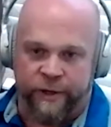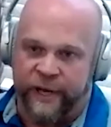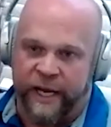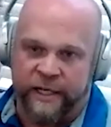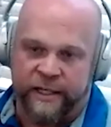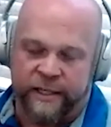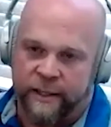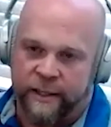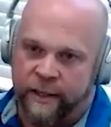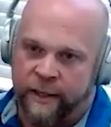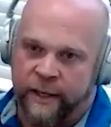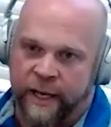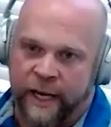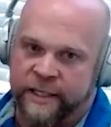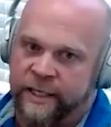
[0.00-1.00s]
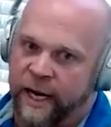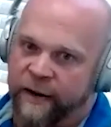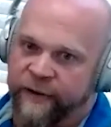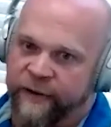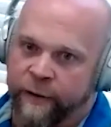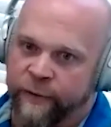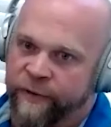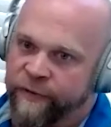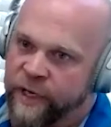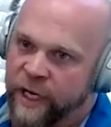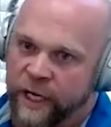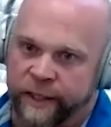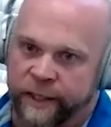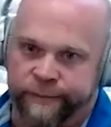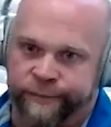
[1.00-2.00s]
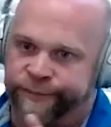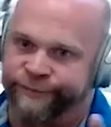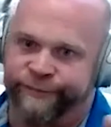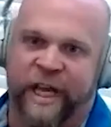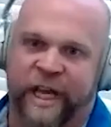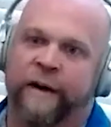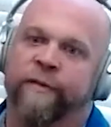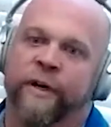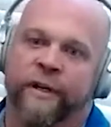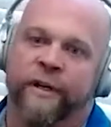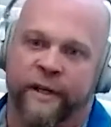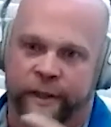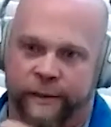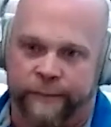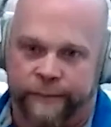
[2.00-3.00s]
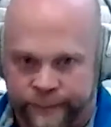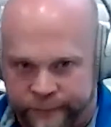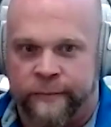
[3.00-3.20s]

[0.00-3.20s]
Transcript: And so that's, mm. that's kind of how we've done everything.